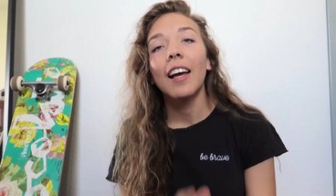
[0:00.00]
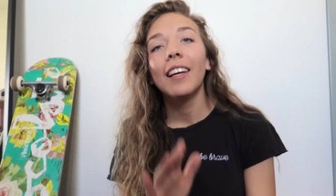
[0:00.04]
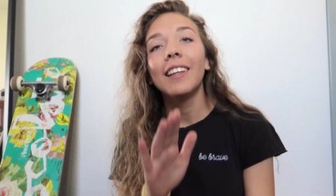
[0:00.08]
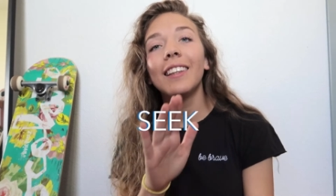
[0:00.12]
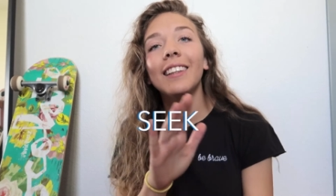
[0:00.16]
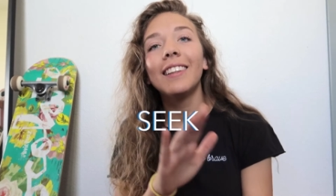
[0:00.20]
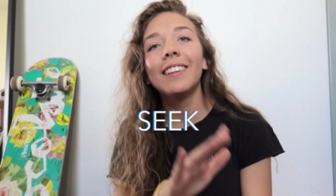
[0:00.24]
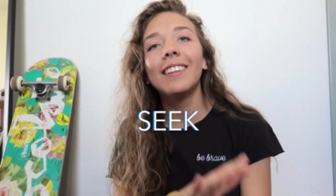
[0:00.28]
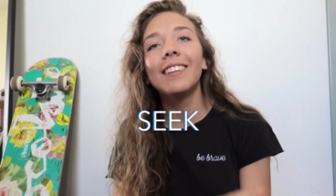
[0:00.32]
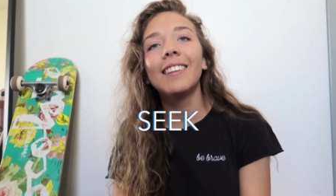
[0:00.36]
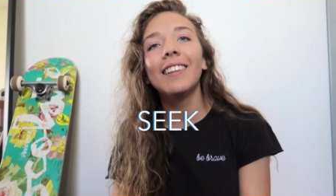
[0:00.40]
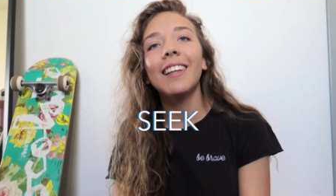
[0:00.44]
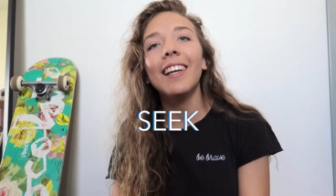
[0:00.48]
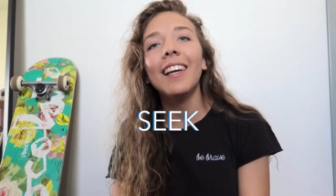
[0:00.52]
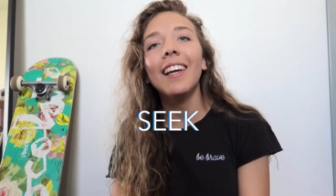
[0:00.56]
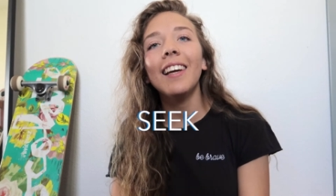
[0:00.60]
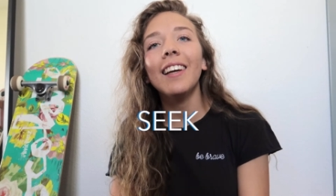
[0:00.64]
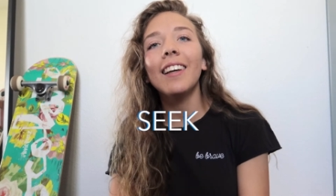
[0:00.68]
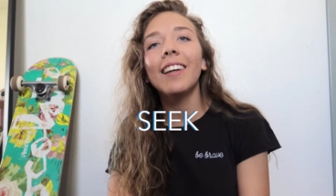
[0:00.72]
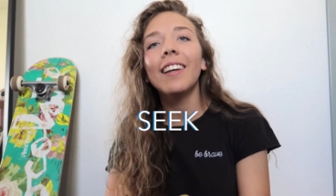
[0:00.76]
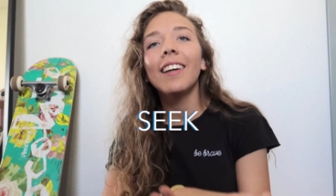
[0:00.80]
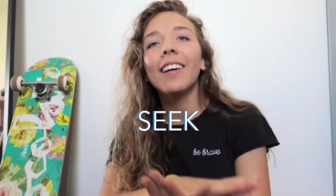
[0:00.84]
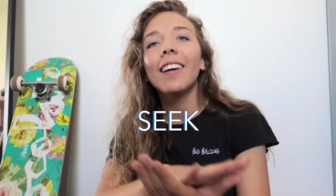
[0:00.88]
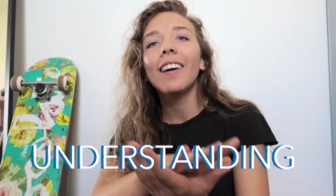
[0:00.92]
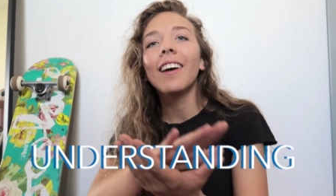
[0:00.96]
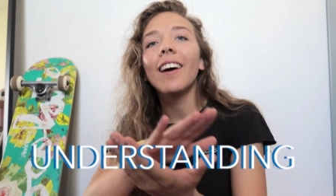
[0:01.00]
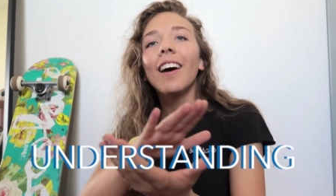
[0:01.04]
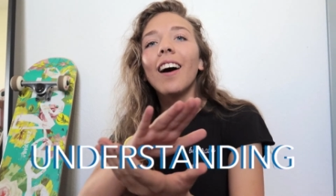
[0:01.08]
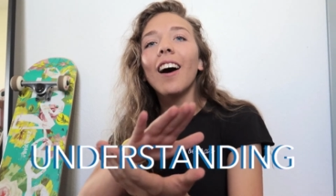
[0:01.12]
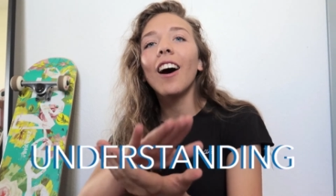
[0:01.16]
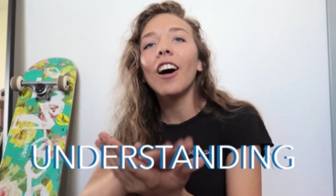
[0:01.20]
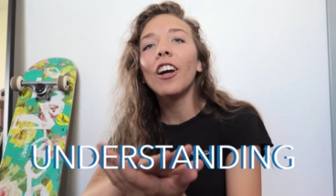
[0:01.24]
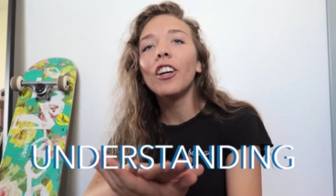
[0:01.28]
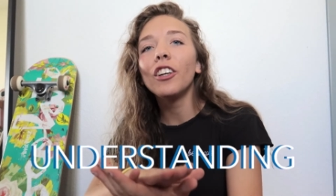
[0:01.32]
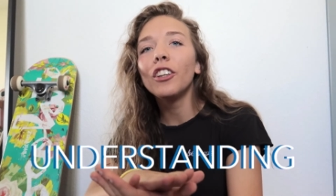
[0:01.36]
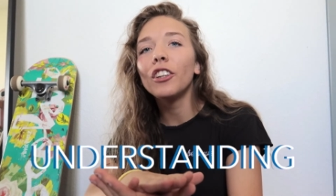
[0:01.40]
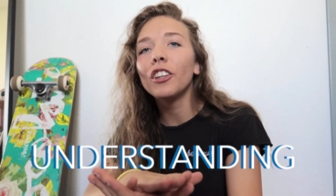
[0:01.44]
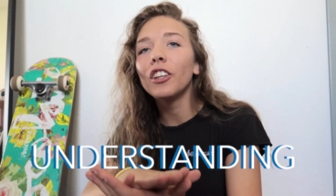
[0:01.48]
seek
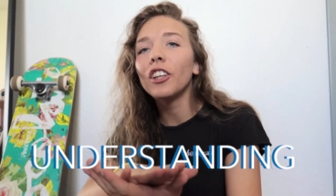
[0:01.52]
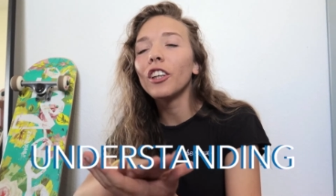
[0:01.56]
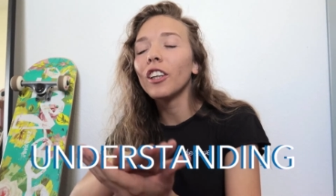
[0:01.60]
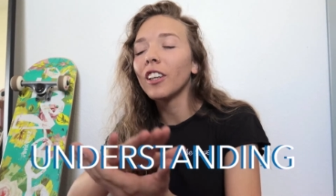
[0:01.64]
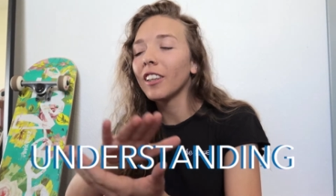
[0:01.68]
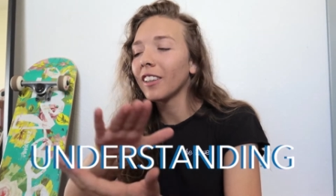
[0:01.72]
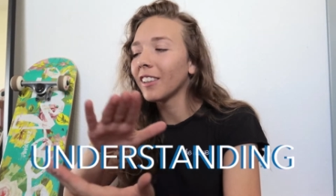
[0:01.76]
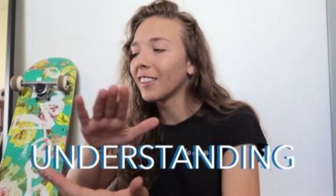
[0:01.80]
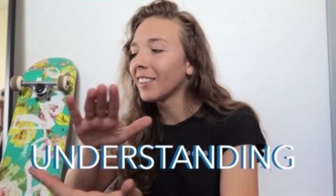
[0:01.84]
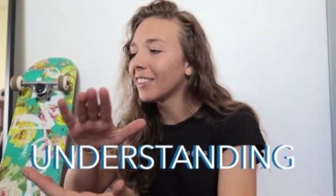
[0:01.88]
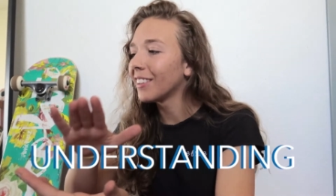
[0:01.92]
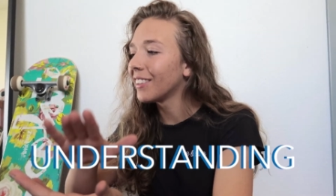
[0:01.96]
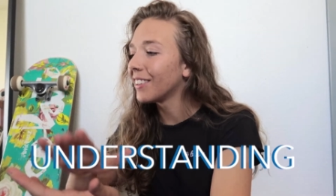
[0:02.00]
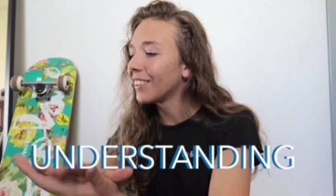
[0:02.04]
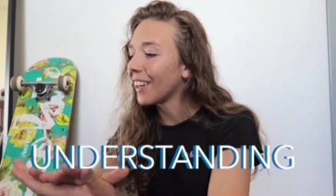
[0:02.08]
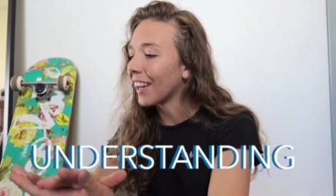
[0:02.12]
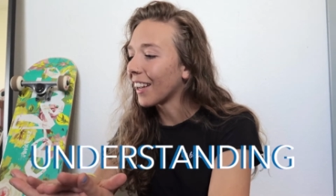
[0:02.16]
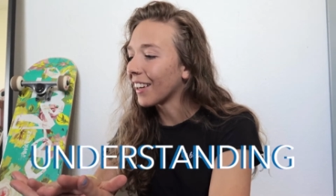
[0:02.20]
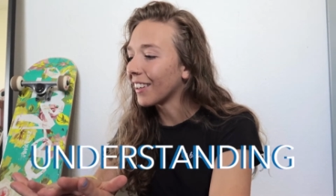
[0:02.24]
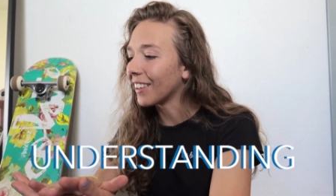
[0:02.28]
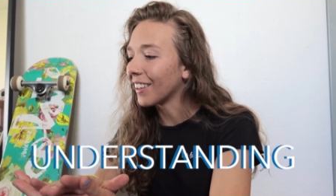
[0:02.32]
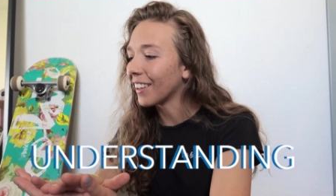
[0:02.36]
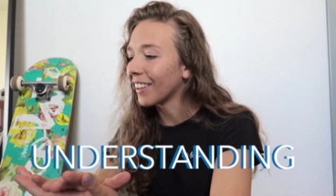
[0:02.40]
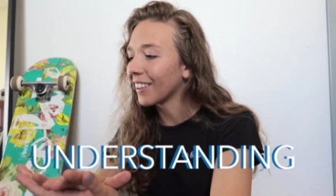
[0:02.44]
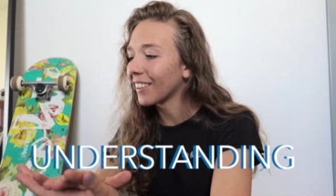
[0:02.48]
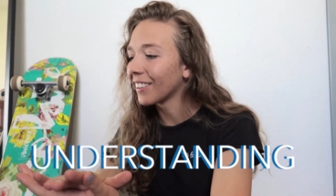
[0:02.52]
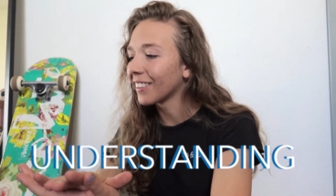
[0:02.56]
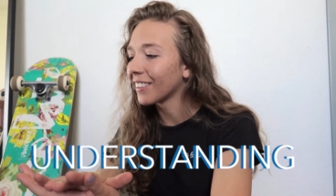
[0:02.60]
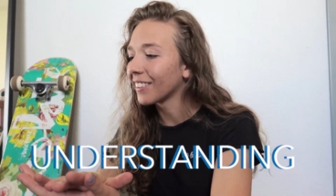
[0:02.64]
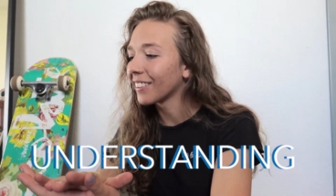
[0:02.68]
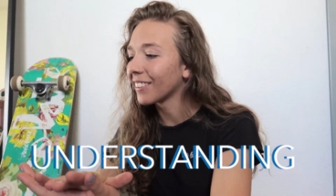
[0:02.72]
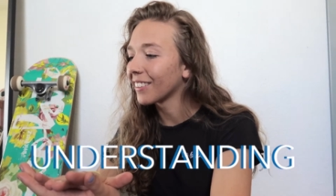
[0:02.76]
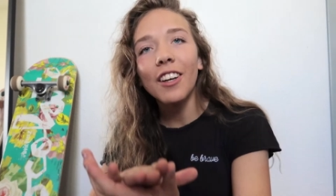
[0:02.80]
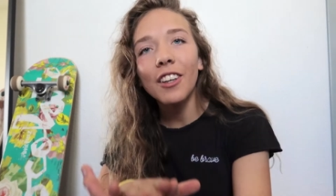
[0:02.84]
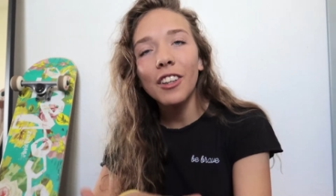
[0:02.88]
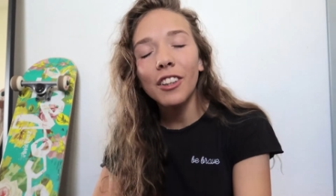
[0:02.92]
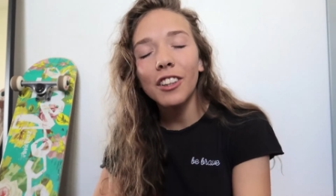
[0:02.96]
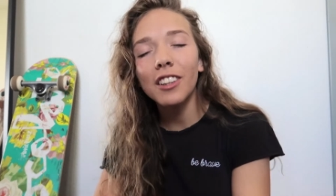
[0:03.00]
understanding.
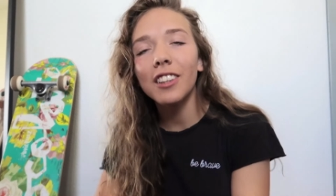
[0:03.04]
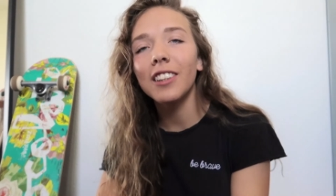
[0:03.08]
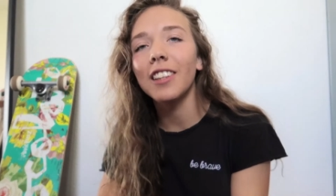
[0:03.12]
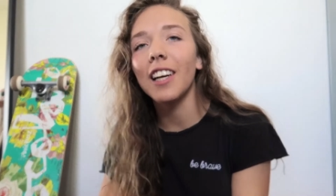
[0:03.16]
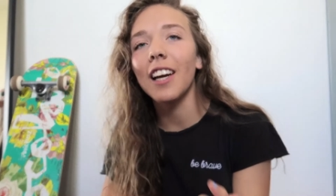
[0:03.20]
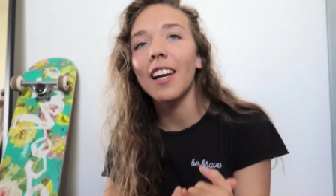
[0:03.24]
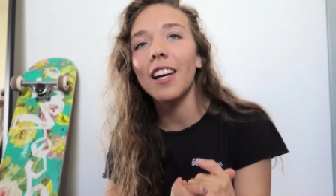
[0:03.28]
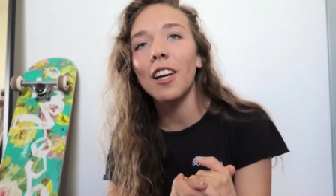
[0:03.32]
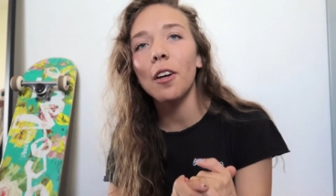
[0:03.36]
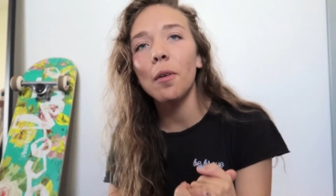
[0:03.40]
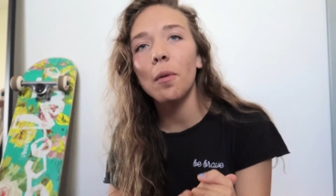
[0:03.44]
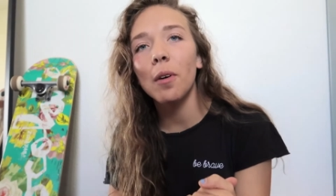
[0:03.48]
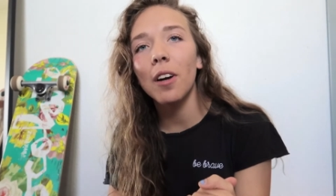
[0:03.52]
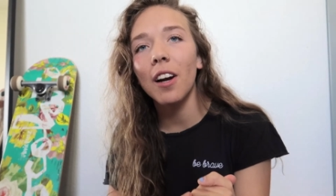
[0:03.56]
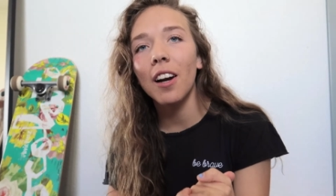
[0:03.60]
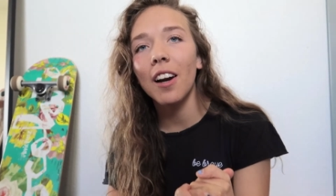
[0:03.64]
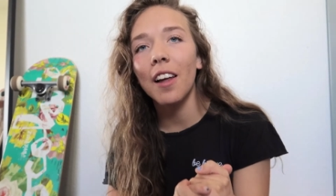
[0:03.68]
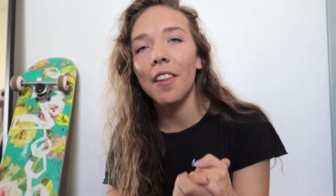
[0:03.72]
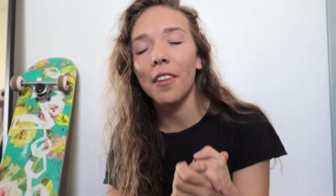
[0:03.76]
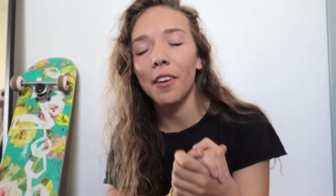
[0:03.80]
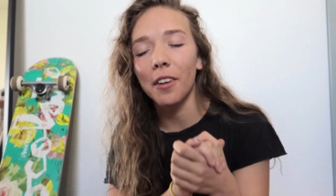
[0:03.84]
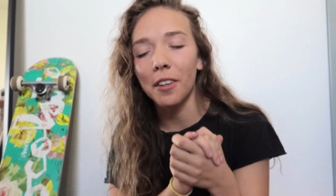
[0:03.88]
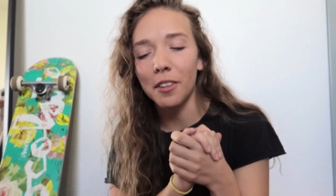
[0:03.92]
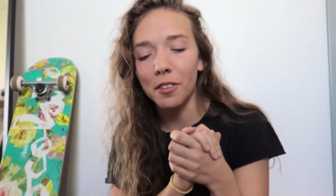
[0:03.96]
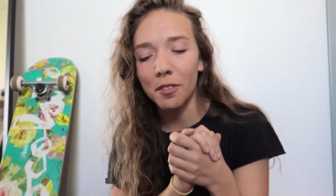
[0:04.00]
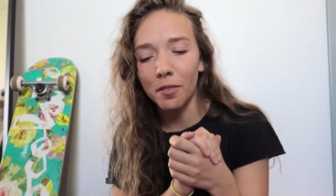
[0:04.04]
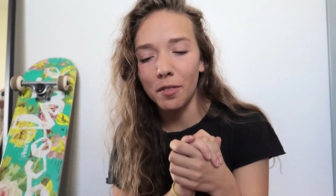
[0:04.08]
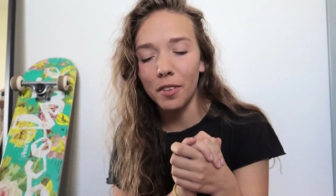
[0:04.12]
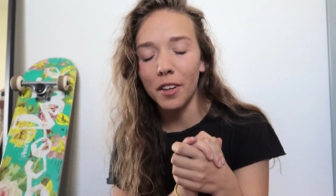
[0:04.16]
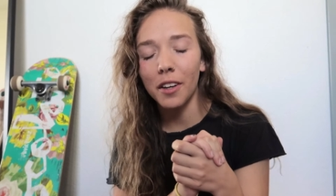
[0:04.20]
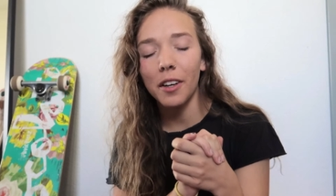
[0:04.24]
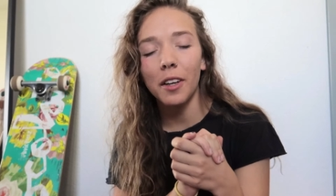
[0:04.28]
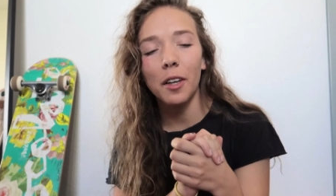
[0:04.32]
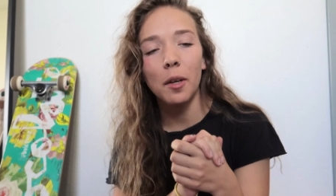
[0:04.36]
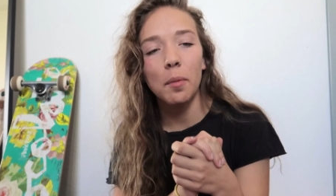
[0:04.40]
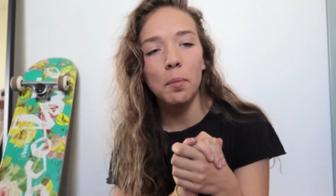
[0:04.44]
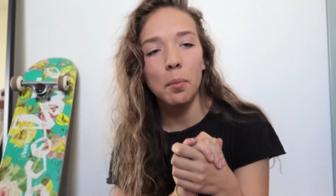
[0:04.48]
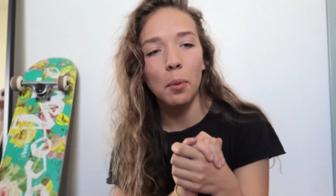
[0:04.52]
Understanding one another is
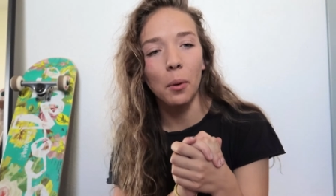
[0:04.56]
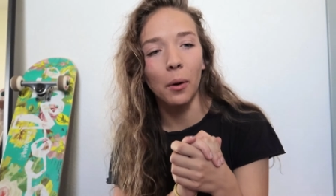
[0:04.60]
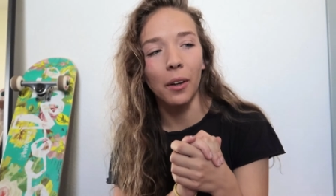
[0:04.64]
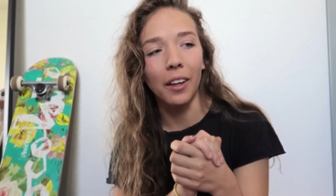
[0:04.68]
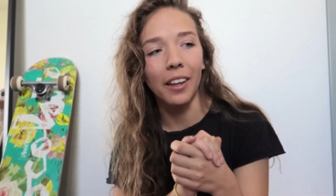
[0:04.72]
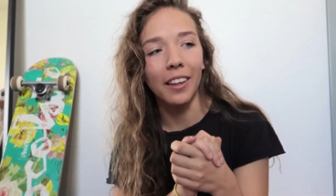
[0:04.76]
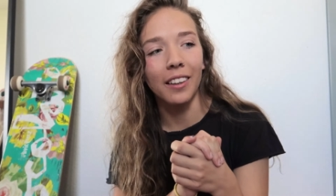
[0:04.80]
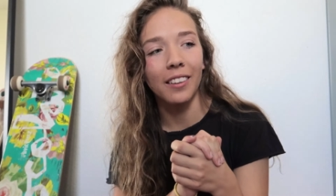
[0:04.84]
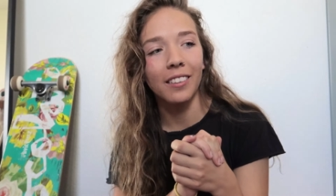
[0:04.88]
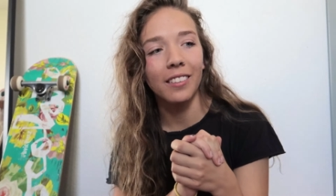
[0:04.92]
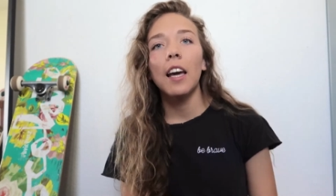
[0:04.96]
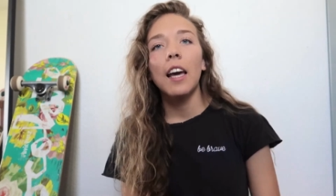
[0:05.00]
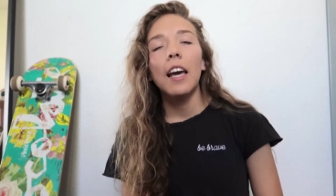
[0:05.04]
very important.